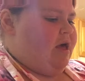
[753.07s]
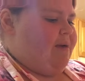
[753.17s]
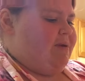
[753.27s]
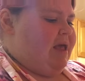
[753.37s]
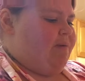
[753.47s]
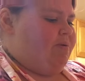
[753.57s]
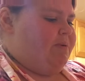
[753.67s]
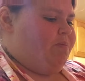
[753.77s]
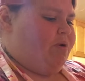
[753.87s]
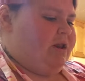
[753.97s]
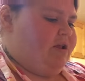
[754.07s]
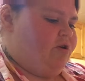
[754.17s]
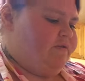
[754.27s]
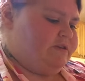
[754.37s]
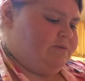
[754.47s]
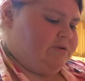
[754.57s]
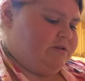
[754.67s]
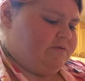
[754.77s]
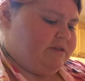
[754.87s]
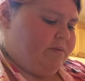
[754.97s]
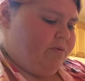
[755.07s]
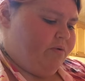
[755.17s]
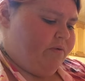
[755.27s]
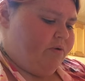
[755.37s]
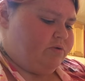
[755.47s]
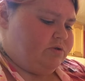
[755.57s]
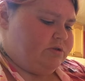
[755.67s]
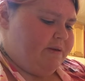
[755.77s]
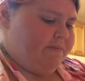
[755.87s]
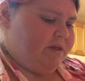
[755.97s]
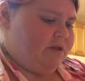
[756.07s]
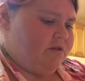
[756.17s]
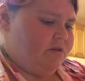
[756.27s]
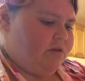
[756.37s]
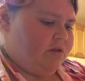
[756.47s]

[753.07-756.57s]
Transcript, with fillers: I mean, that would be pretty. I don't know if it's supposed to resemble a rose or something.